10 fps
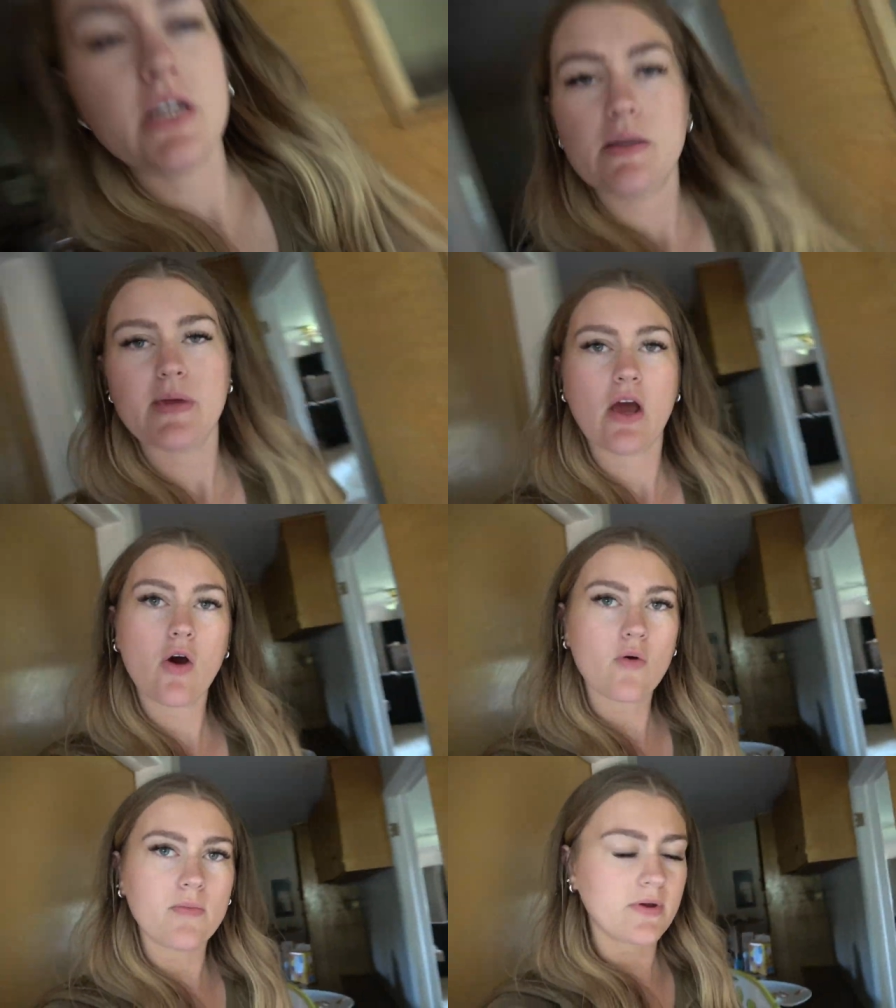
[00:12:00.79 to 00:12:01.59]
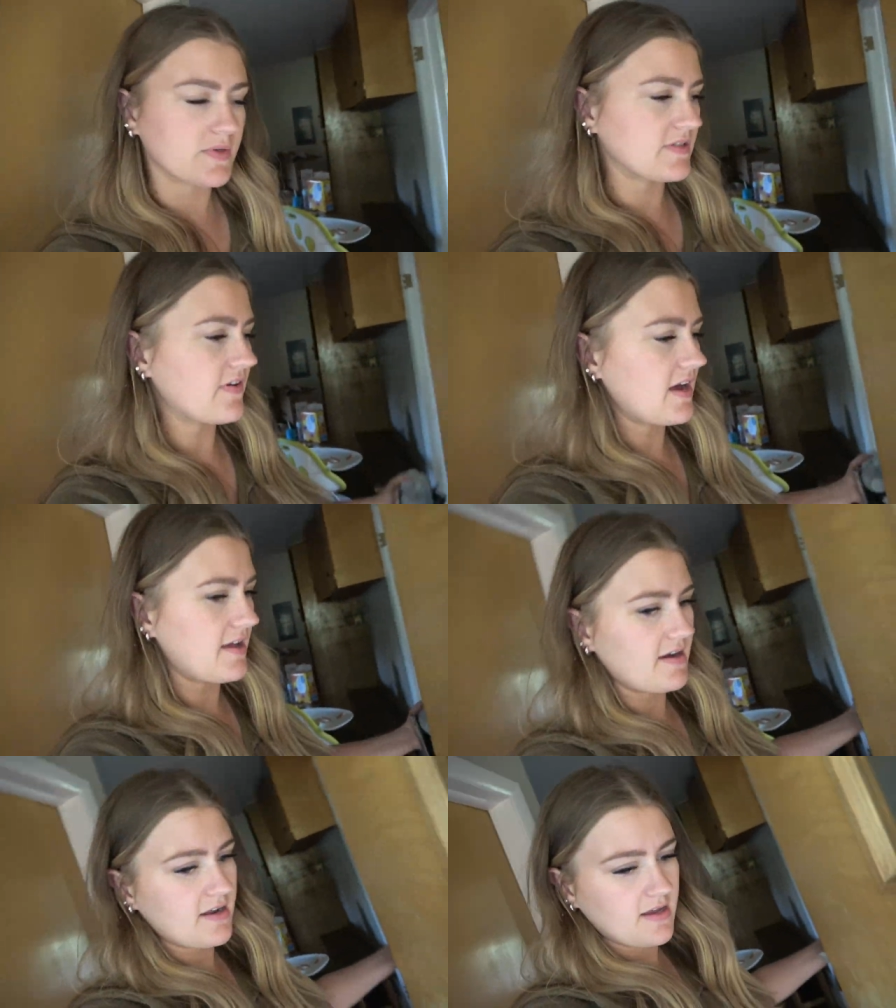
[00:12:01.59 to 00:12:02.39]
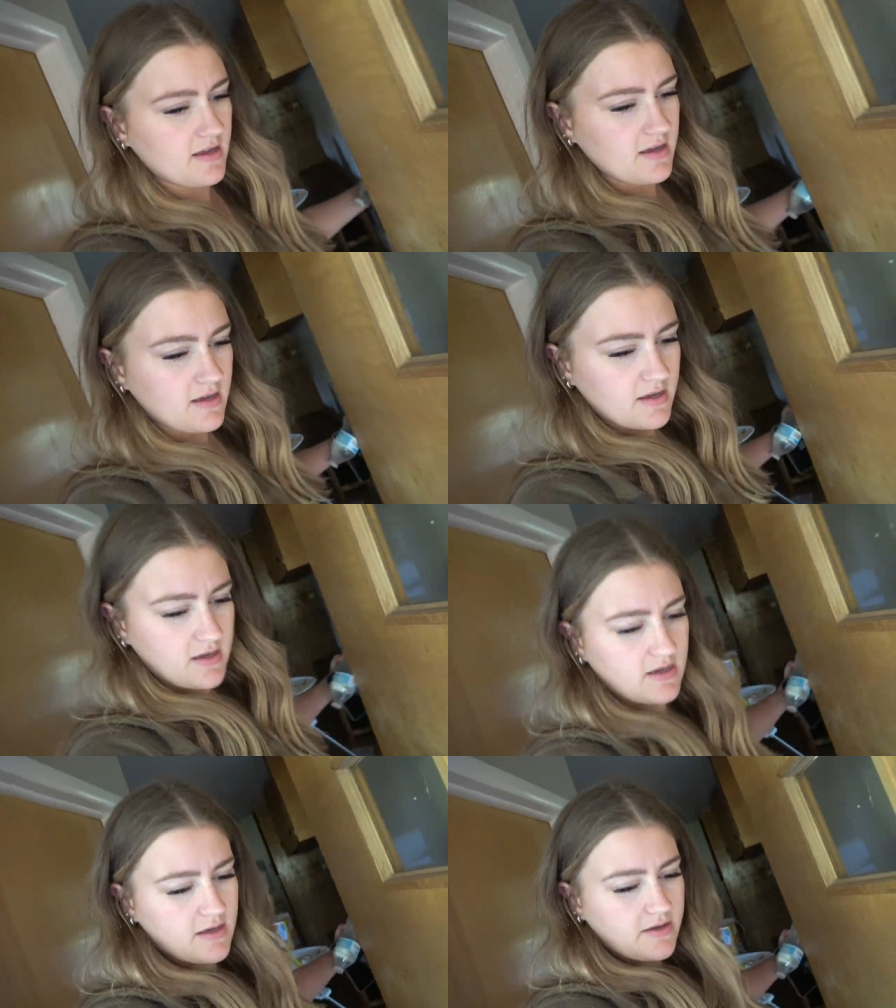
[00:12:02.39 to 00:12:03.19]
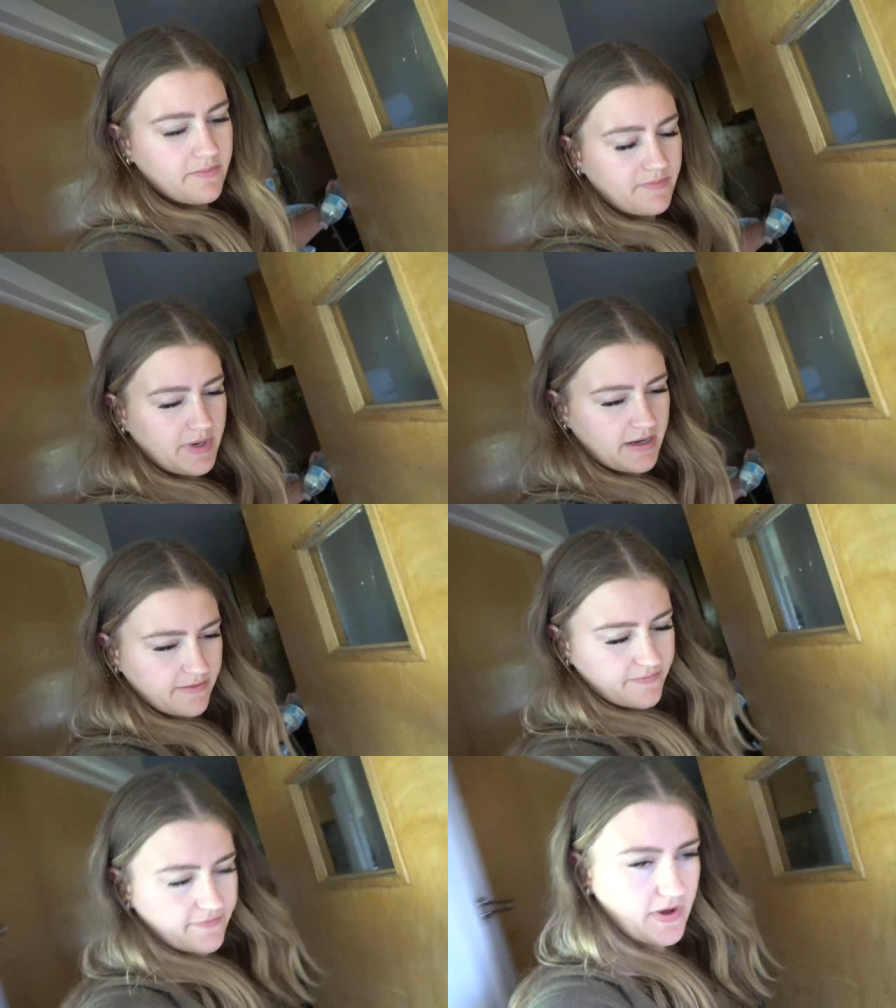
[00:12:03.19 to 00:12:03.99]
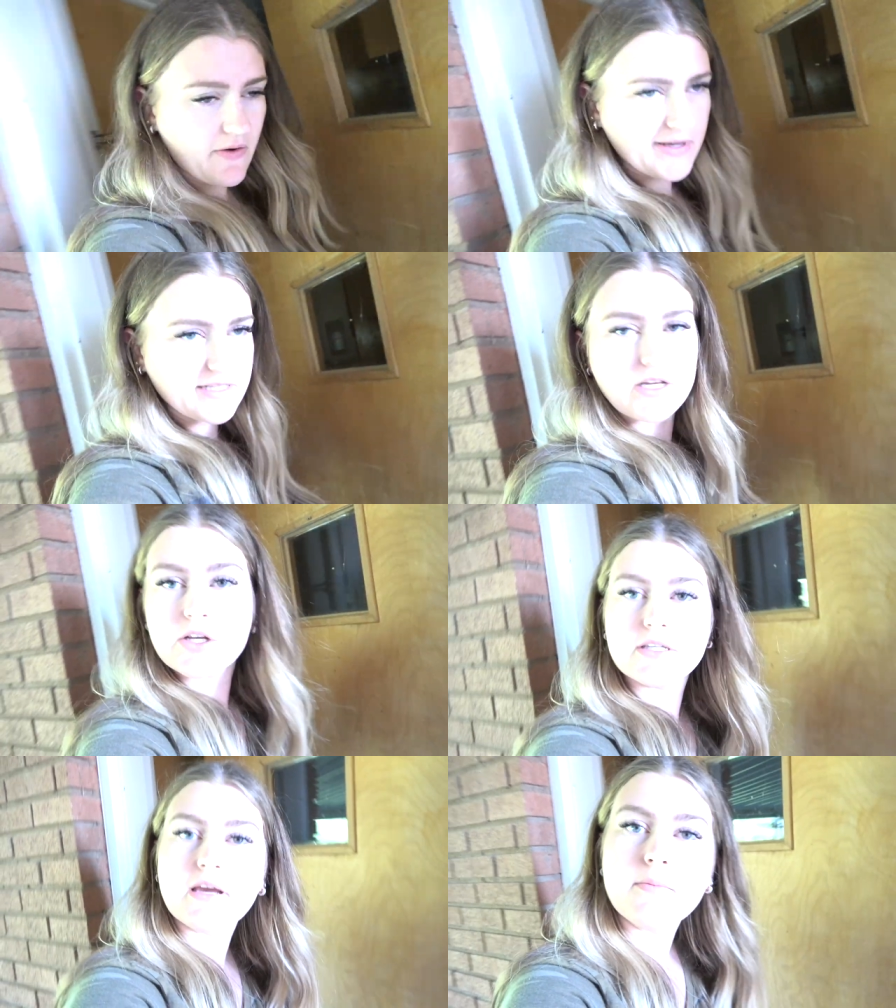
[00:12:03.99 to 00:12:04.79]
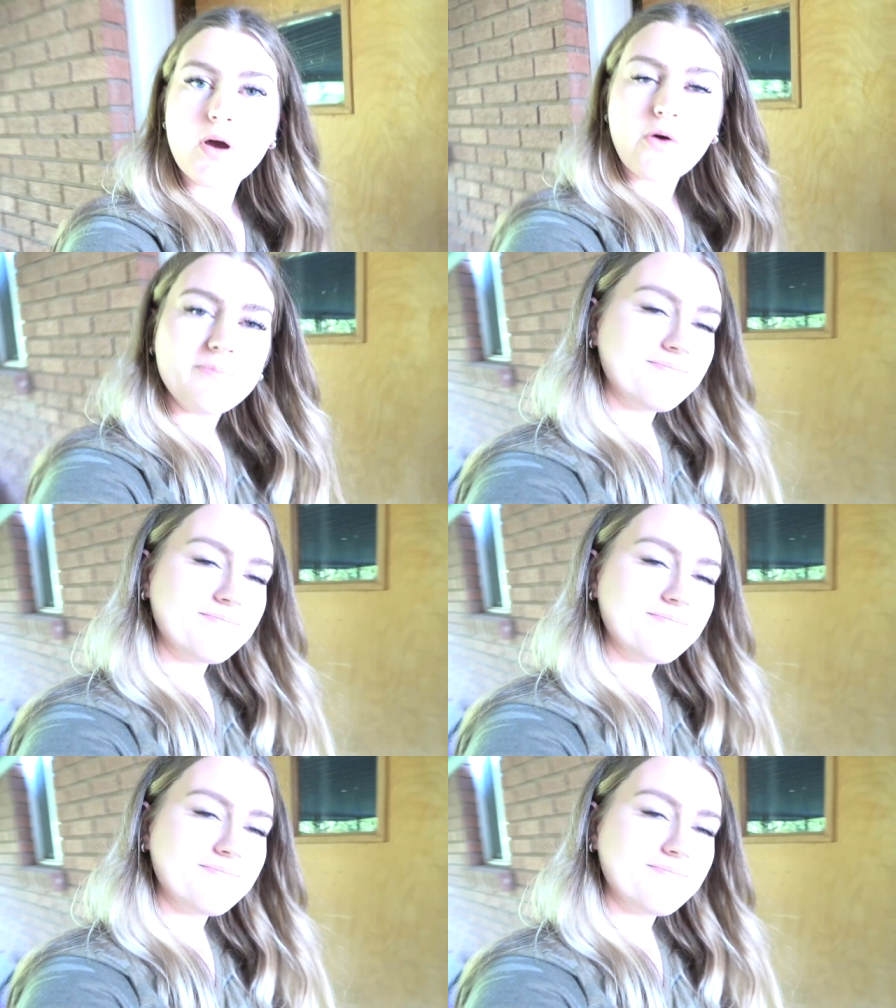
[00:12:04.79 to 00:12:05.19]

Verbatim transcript: good to be home. It was fun, but always good to come home.